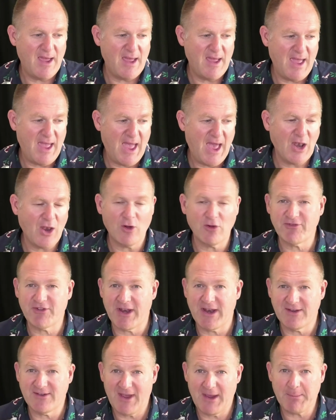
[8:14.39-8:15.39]
how long is
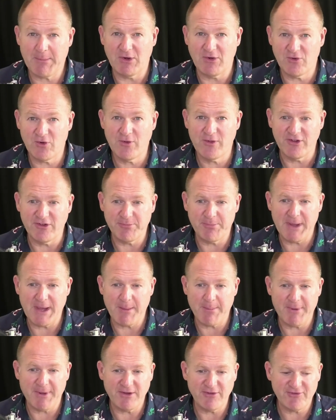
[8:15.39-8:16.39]
going to take me to do these bigger
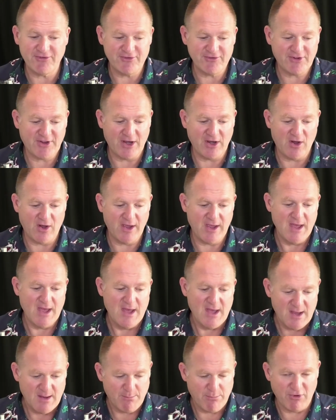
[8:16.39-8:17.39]
pieces? Can I
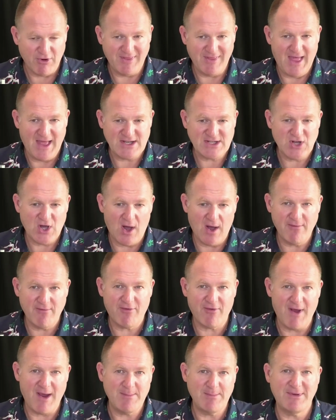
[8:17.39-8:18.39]
bring that time
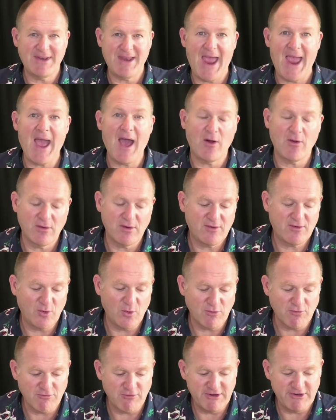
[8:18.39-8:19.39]
frame down to
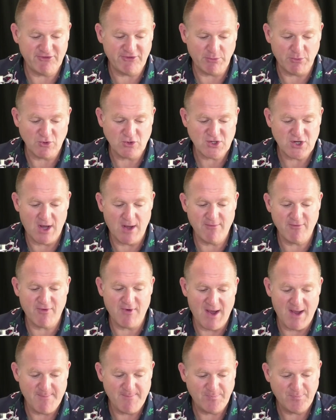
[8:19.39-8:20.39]
a reasonable time
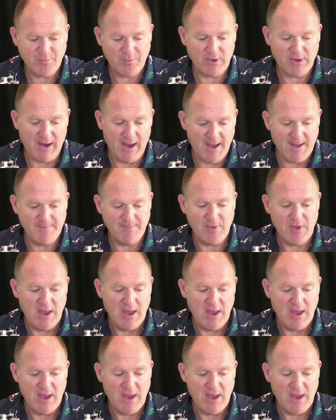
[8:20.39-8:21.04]
frame? Okay.